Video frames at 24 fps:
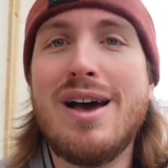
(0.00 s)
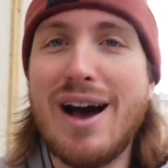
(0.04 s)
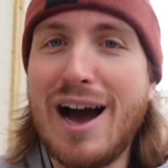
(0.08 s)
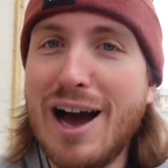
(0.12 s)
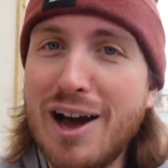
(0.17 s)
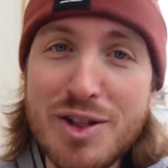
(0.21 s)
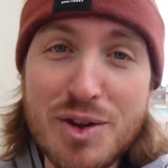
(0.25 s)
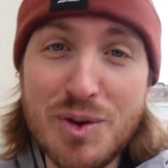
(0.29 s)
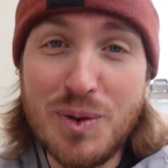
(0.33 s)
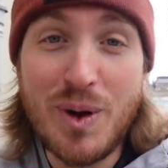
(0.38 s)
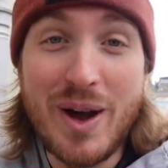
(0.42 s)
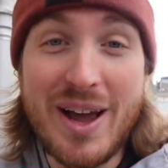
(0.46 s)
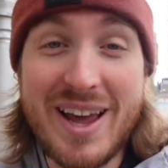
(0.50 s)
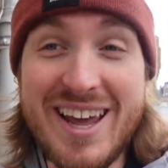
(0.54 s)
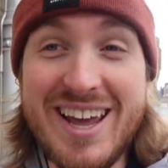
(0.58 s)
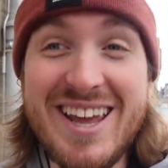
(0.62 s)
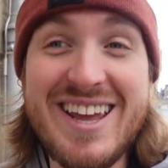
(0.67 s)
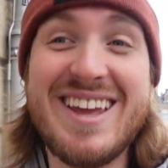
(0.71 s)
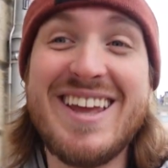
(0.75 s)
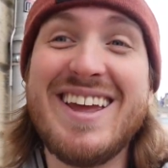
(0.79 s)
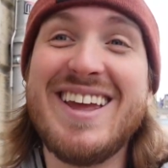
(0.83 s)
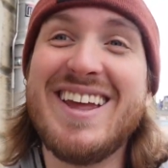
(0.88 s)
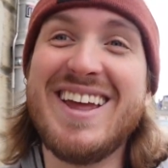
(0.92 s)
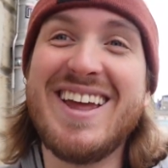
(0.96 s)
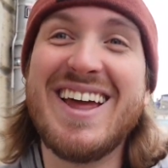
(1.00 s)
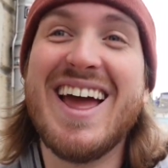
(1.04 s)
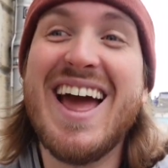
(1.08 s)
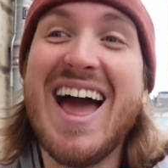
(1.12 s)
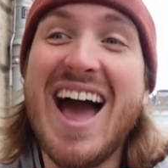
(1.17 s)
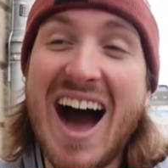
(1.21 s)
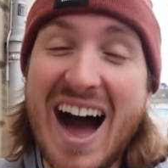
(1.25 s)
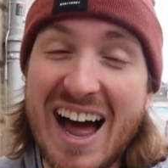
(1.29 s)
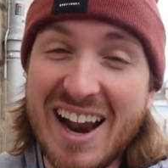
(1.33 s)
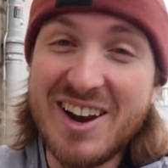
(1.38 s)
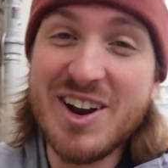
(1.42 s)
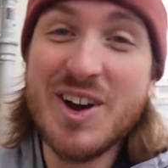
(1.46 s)
Either way,
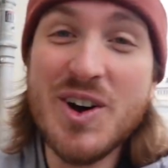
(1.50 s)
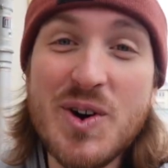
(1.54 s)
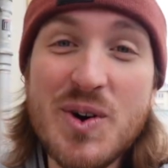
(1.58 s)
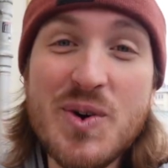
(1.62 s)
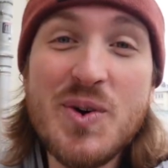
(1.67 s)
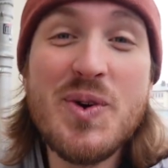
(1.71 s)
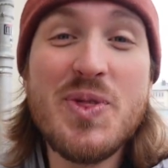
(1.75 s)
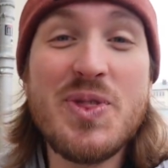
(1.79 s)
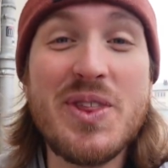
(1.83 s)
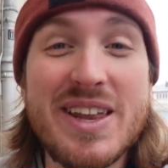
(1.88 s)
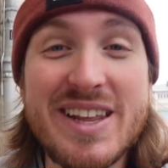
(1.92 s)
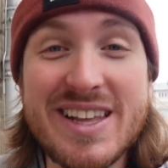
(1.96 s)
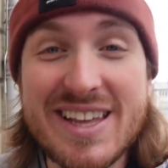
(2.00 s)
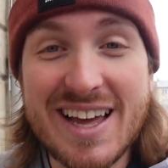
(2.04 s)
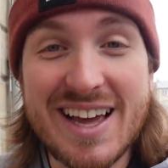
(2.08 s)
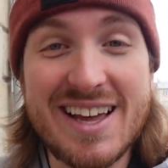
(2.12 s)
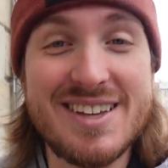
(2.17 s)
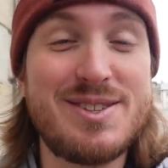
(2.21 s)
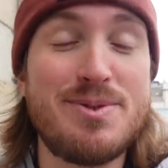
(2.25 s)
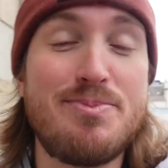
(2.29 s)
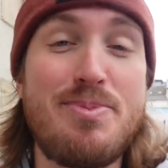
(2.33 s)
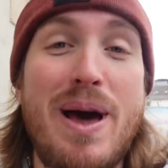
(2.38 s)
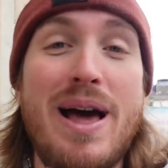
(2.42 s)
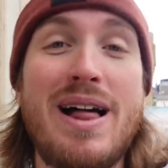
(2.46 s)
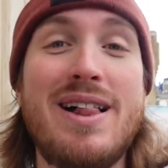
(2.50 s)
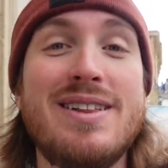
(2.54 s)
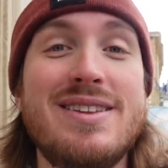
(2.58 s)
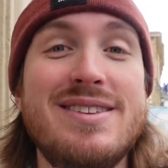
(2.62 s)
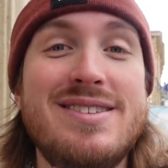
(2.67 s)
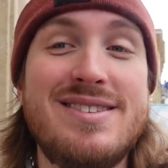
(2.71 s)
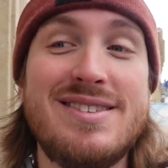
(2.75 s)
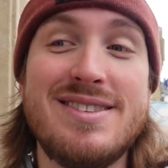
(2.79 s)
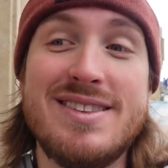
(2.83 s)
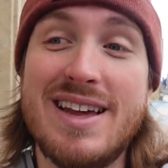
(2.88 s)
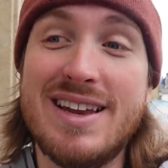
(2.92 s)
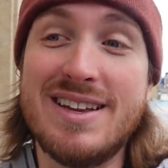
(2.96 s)
I know that he has a
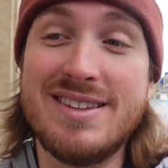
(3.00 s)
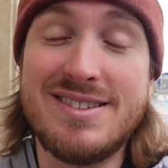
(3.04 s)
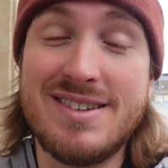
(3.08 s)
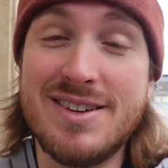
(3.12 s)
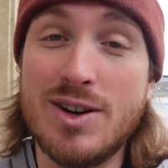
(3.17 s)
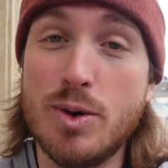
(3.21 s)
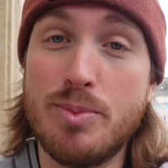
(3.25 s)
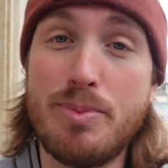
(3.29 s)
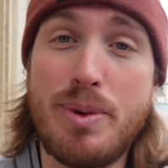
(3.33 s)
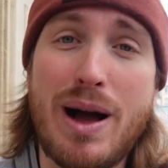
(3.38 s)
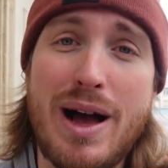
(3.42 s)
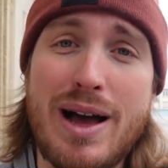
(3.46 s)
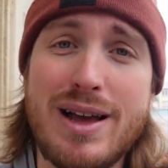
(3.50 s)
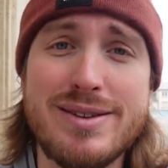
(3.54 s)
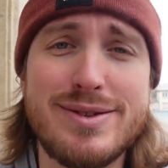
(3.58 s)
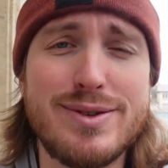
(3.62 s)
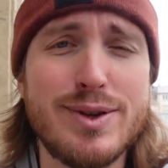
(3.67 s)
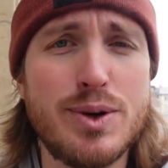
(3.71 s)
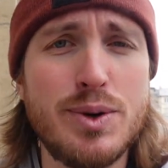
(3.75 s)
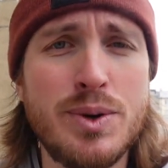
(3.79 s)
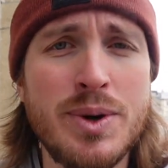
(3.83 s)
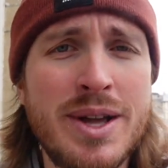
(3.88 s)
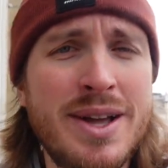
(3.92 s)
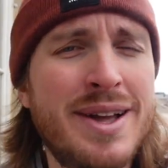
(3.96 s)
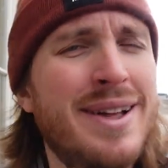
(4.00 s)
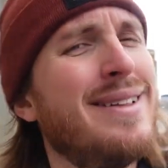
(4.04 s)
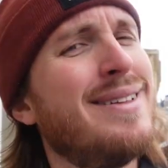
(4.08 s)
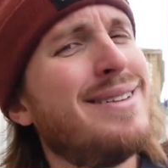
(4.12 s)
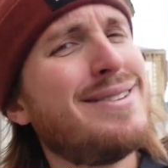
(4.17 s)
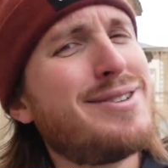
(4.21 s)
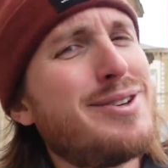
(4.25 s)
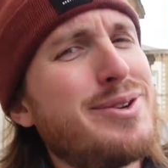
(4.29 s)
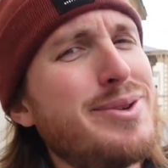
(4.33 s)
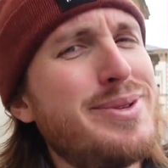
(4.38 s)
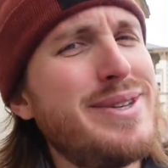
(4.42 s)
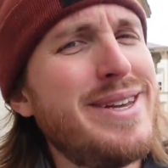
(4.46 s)
palace that is nearby, so
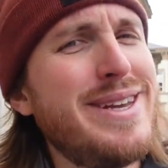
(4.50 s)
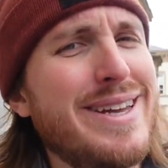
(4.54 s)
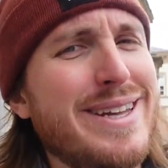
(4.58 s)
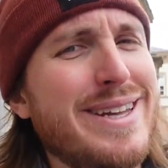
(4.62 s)
let's go see